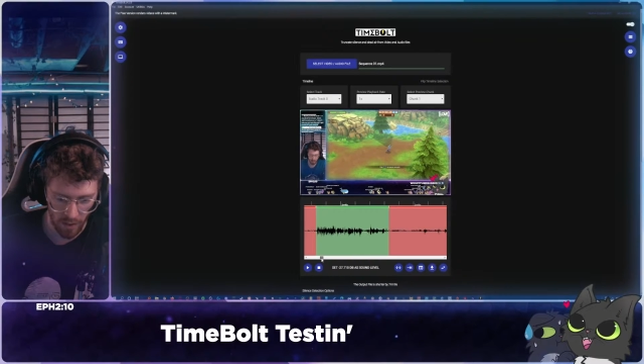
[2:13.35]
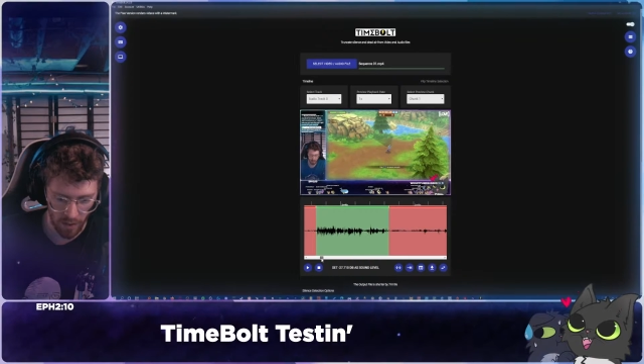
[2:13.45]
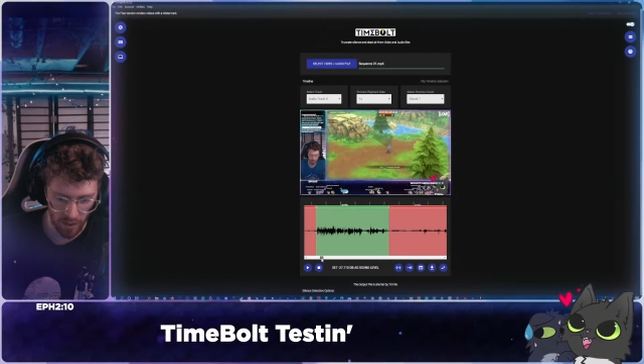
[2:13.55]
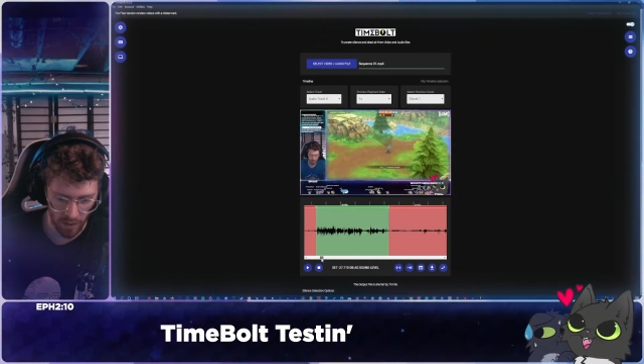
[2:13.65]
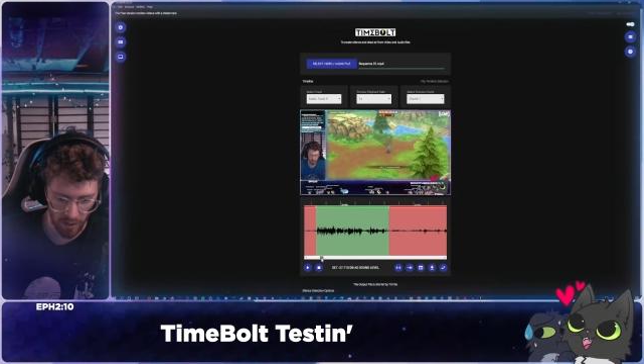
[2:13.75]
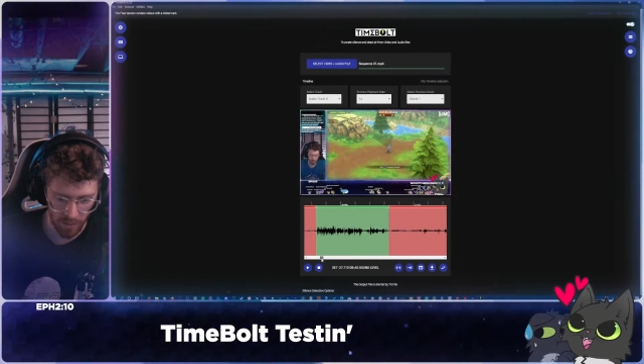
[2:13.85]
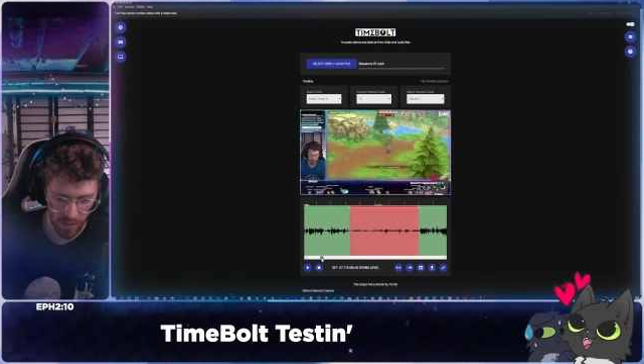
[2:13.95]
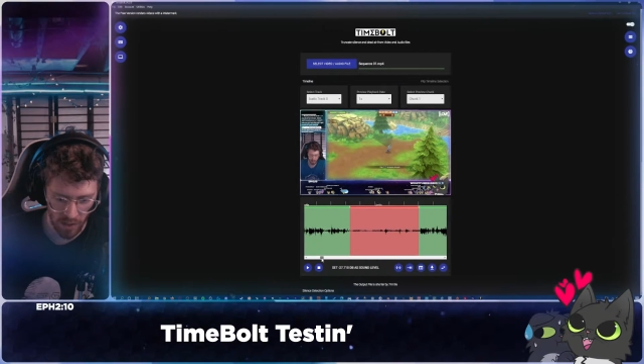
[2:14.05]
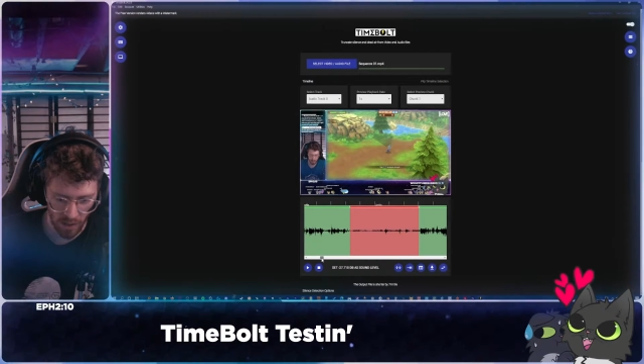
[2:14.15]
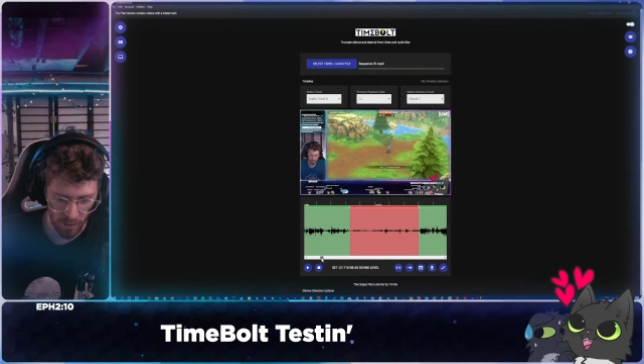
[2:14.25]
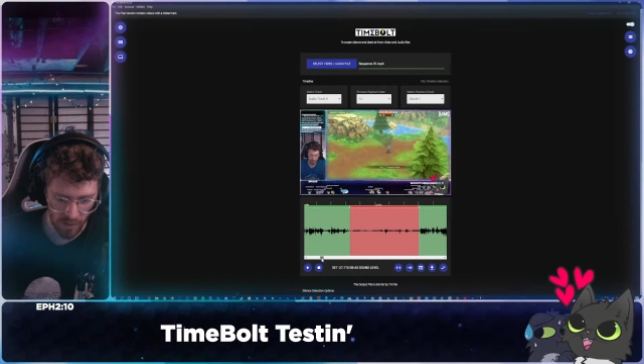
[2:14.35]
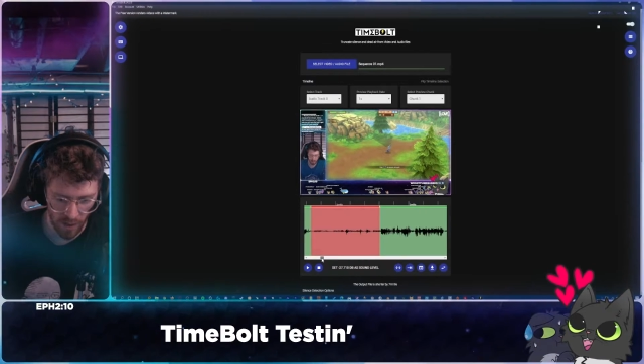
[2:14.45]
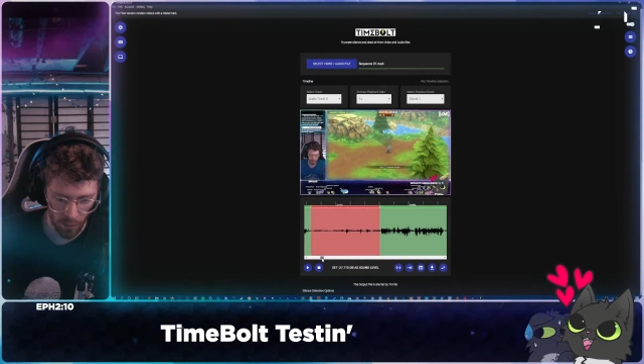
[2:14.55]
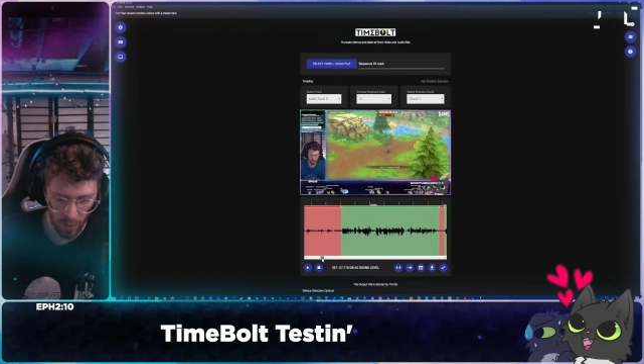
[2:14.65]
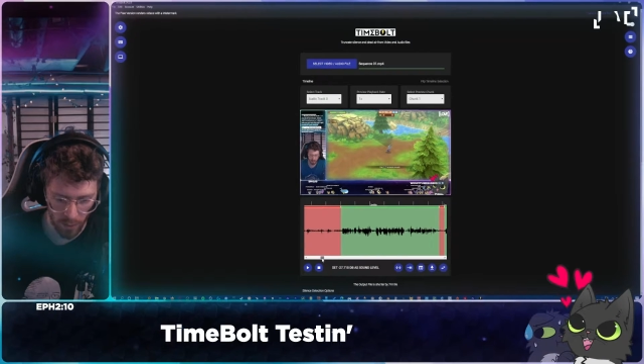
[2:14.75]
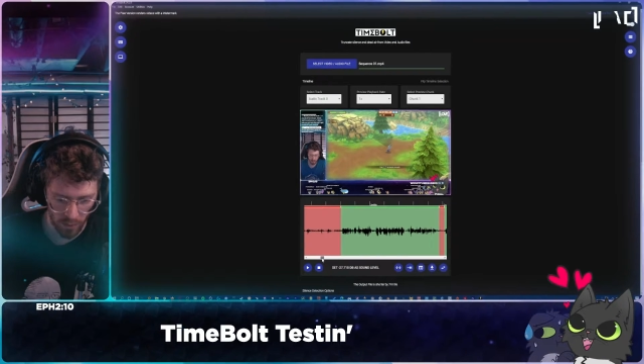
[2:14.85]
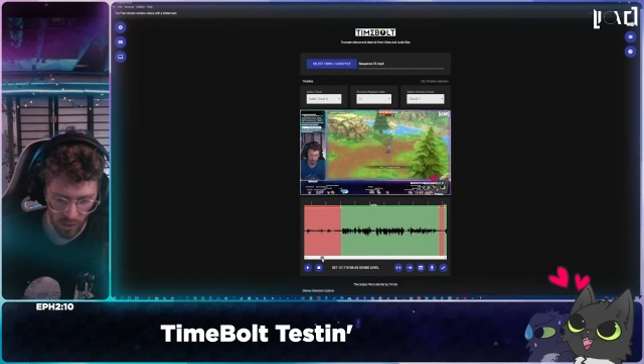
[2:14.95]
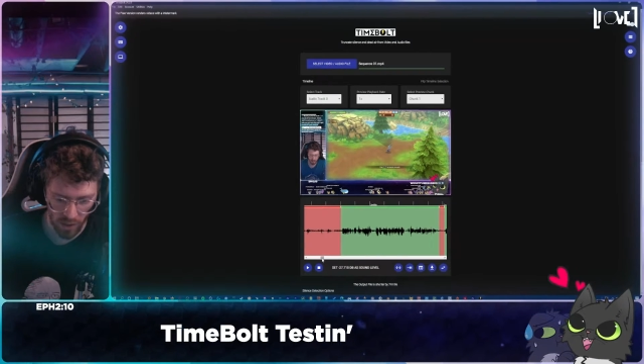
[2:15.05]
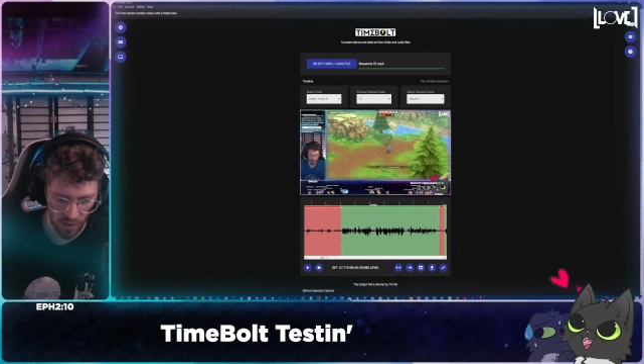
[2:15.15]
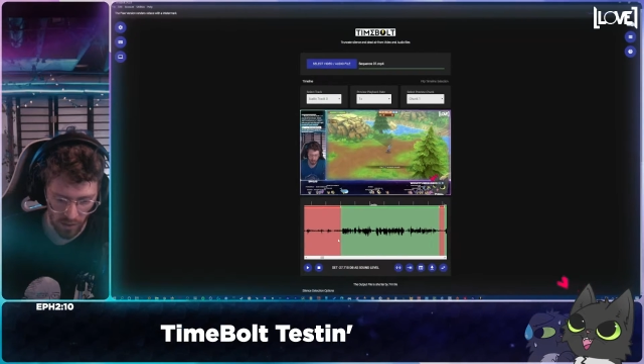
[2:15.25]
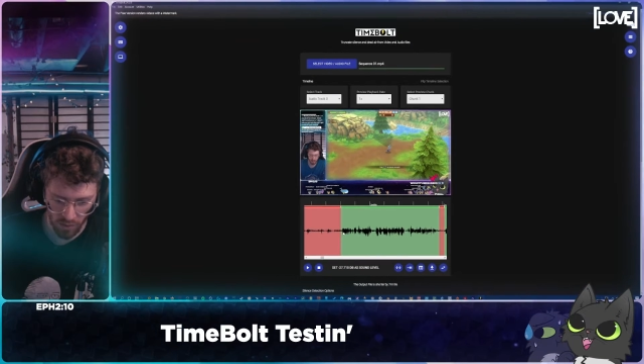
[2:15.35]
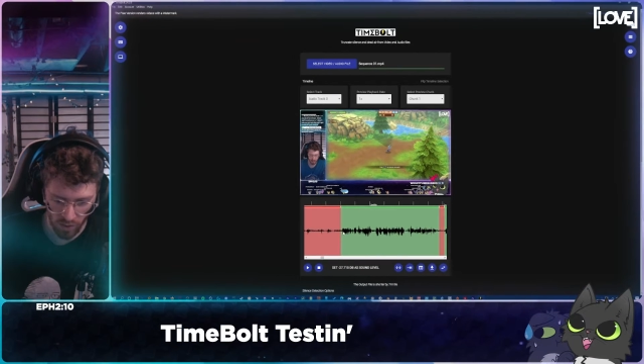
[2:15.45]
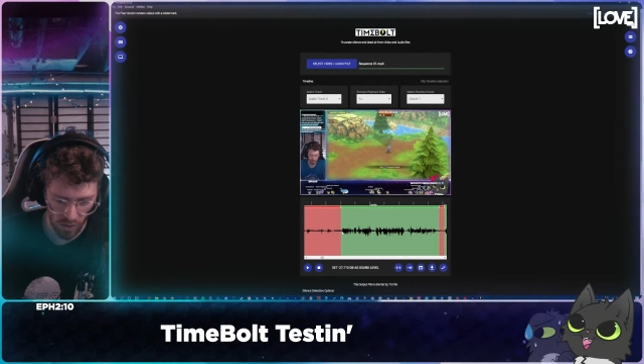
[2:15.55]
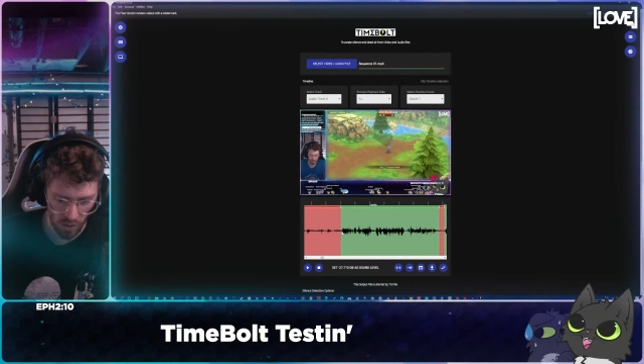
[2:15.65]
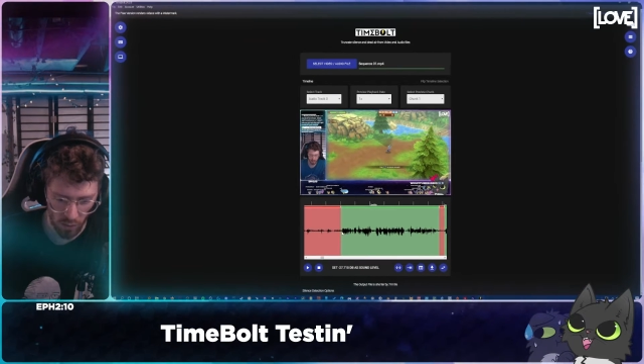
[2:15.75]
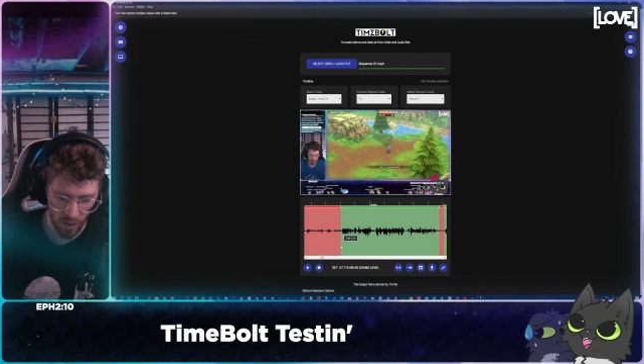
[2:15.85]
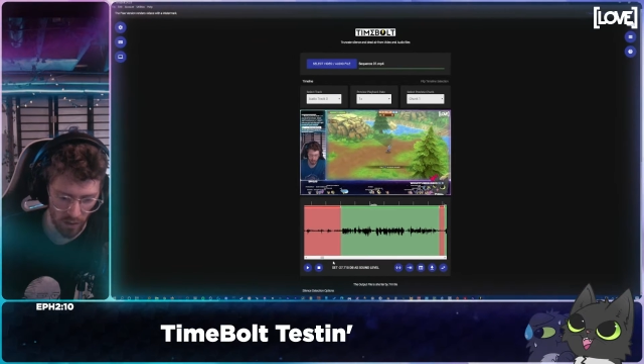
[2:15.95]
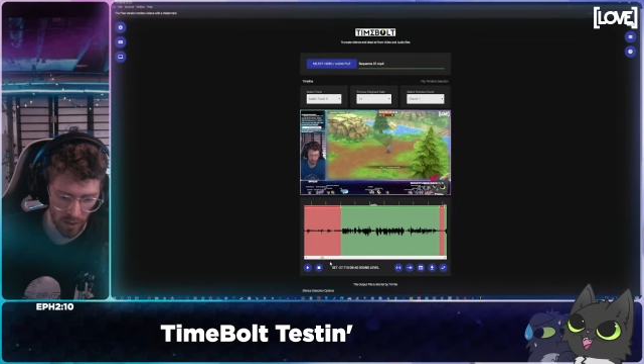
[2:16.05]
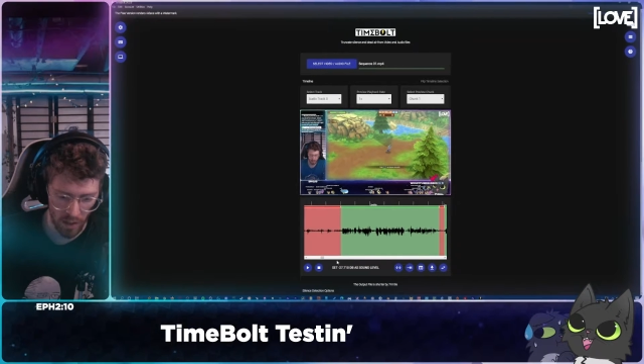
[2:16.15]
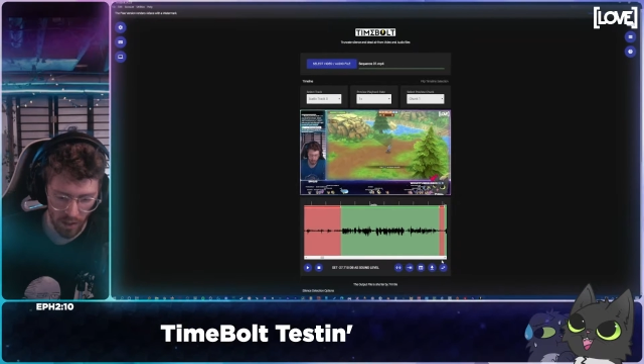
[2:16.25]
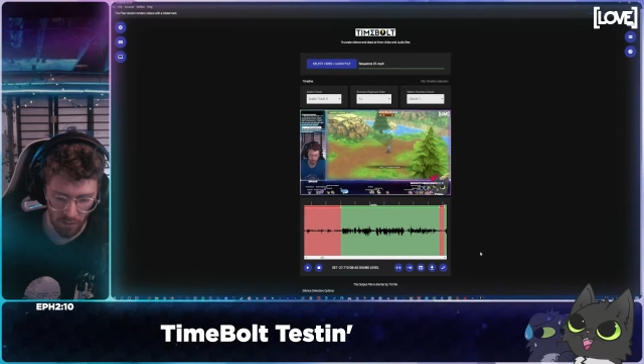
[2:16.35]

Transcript: And the clips that it comes out with are just the right length,